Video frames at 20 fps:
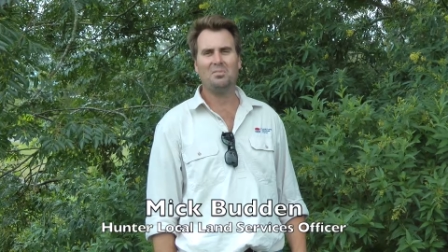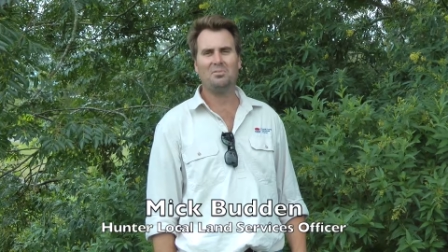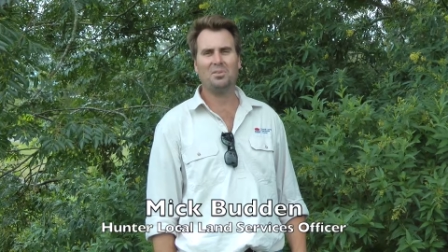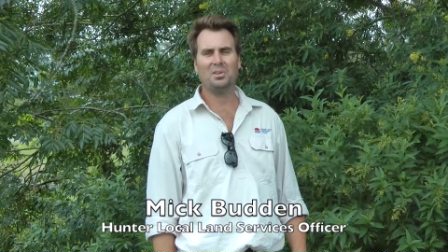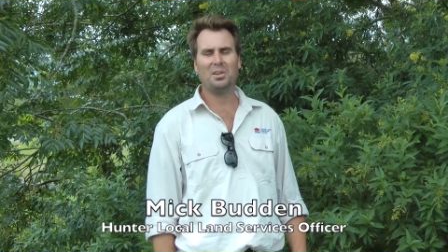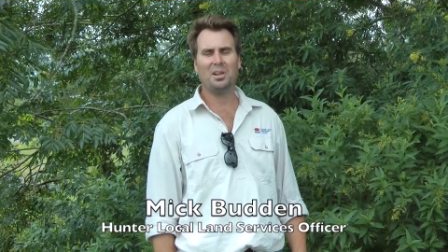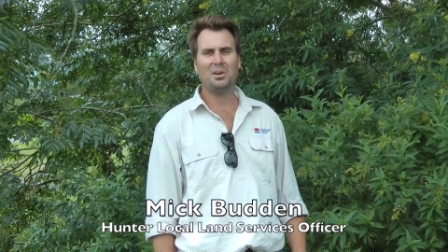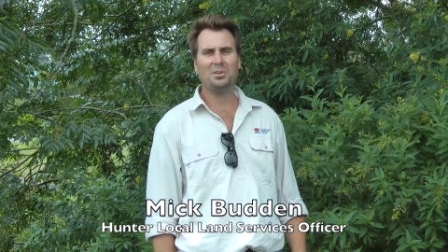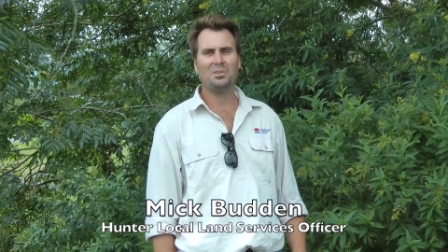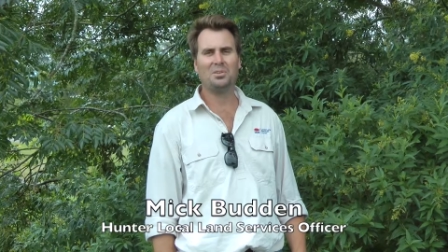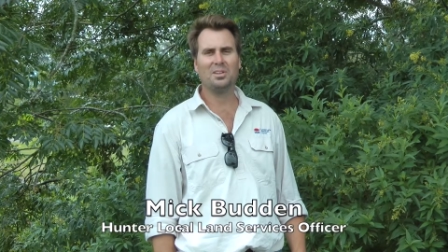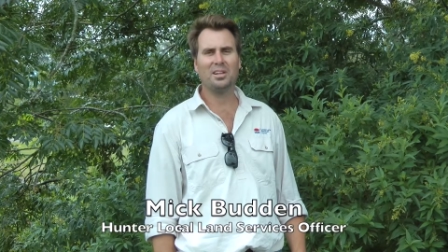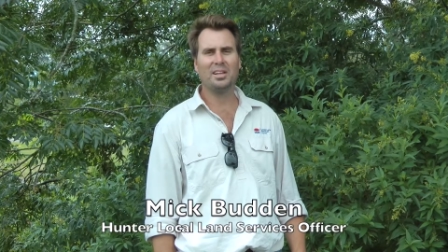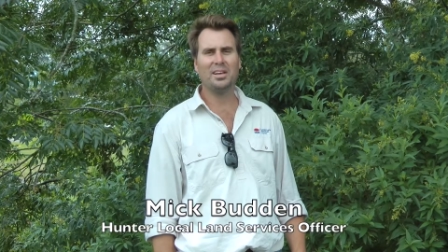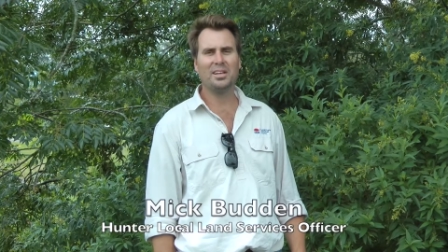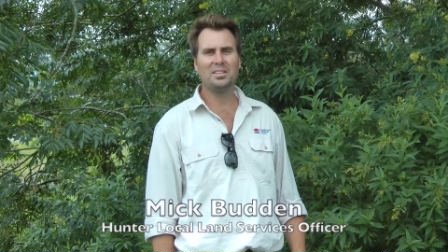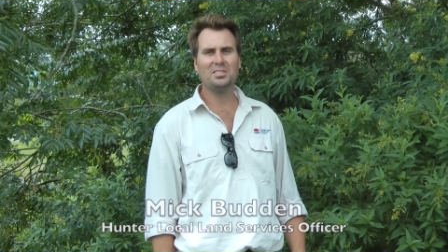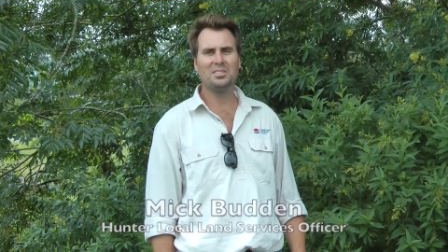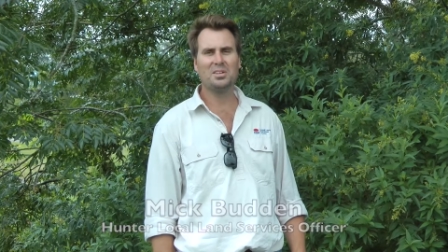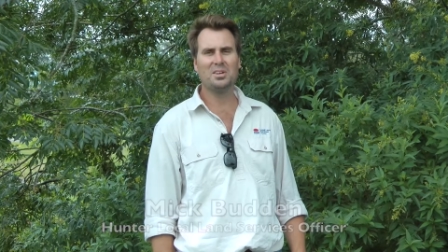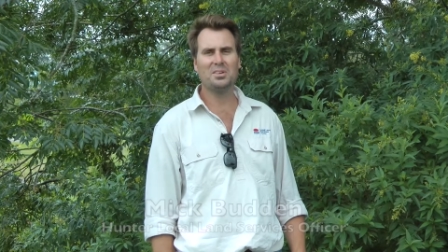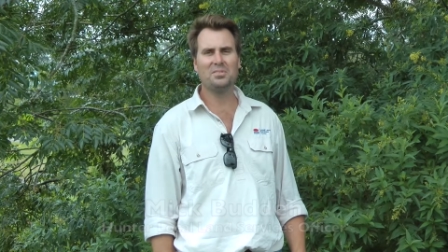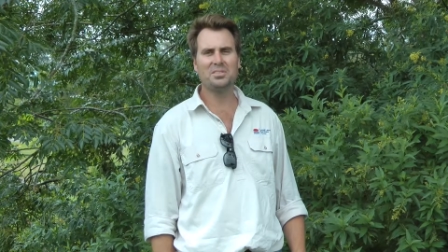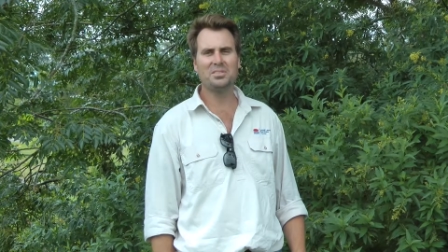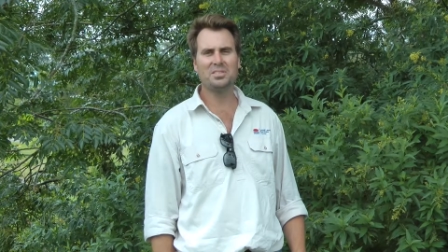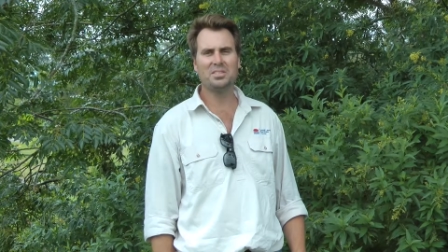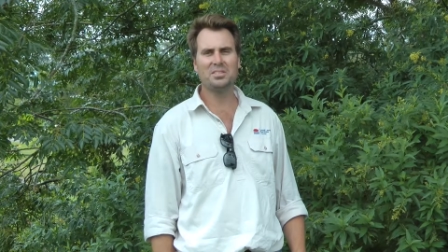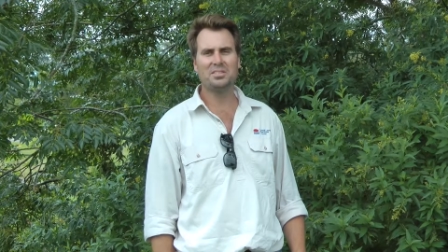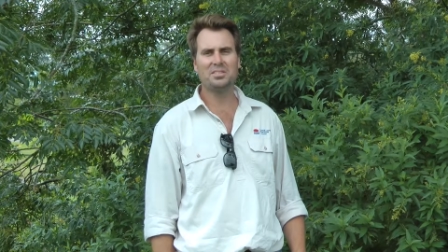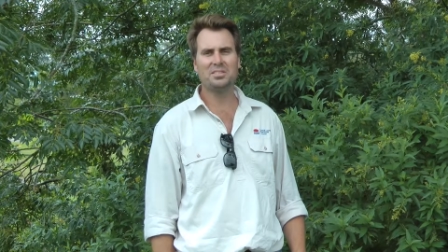for Local Land
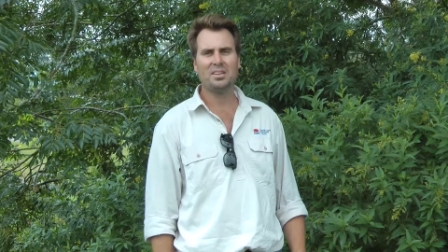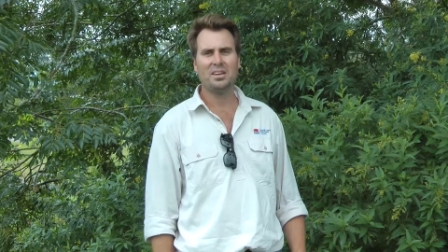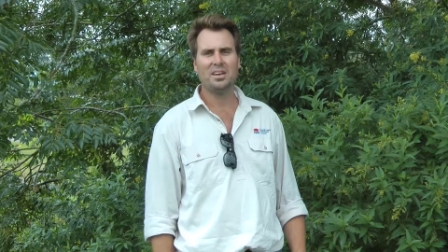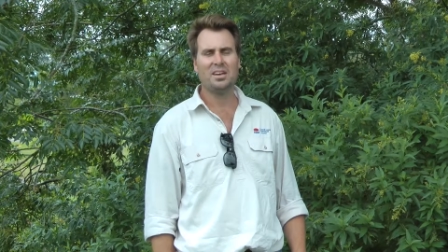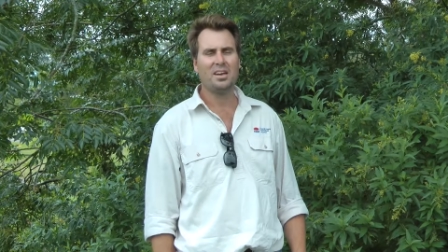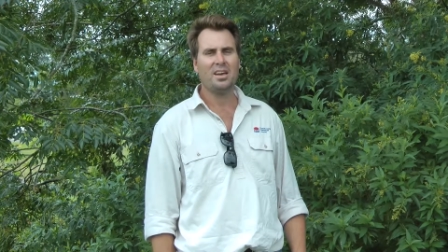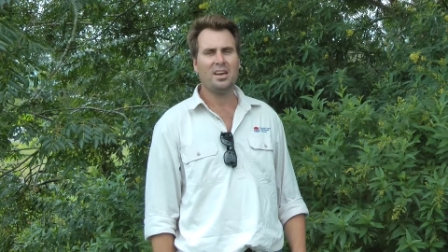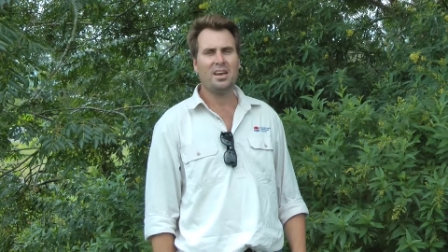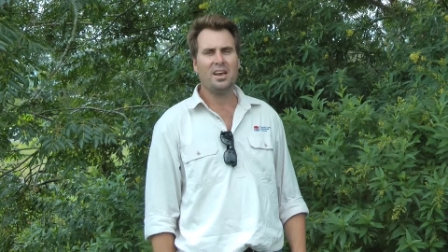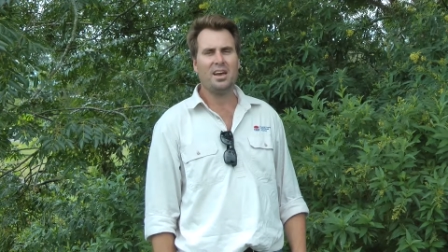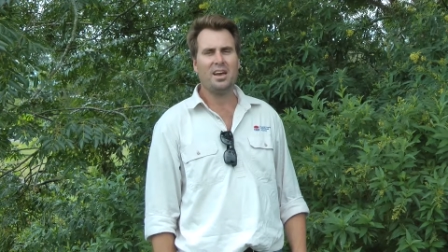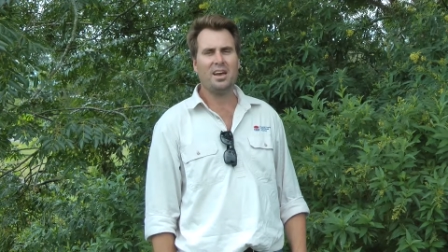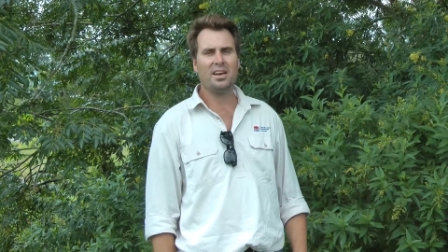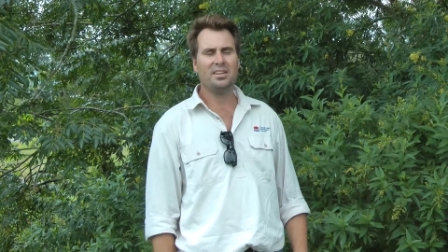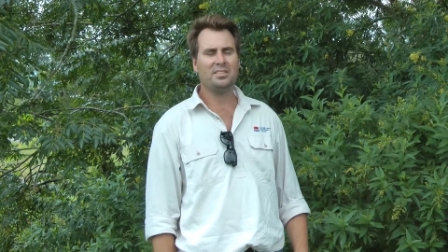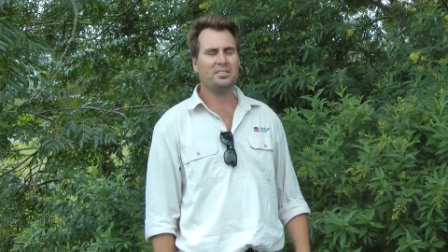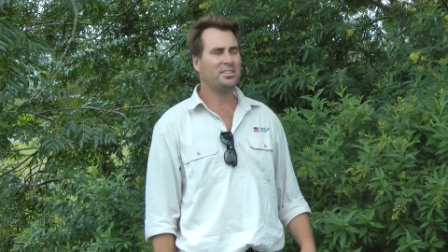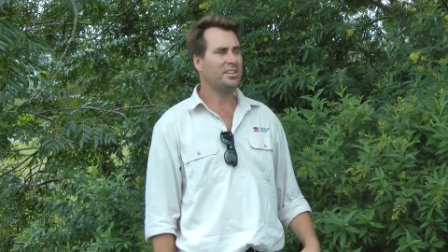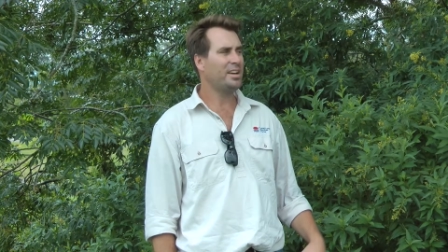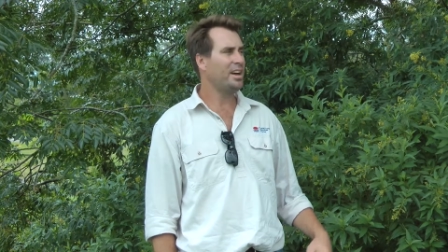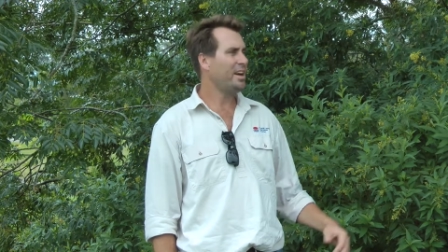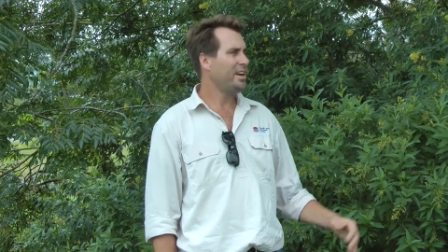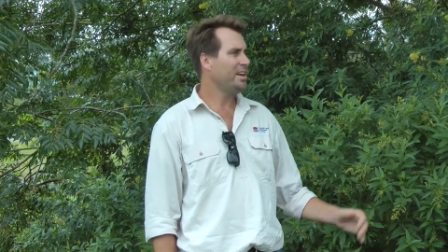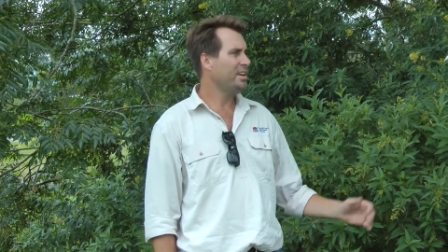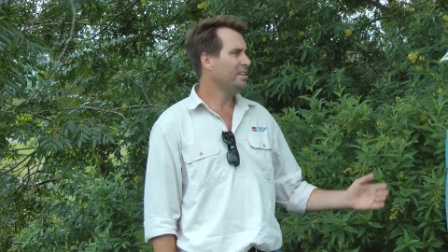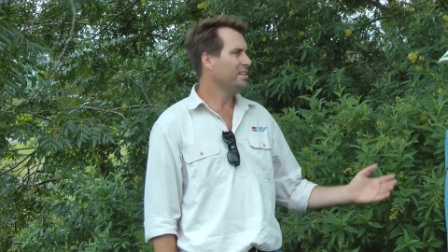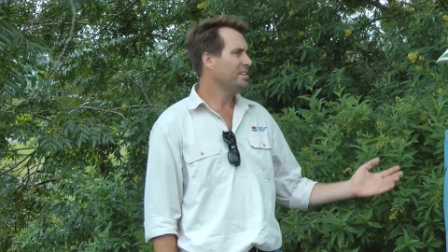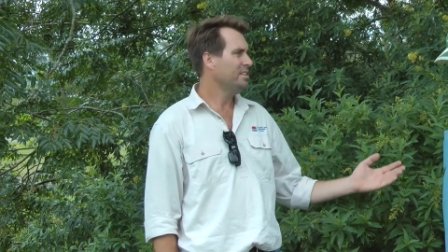Services, and today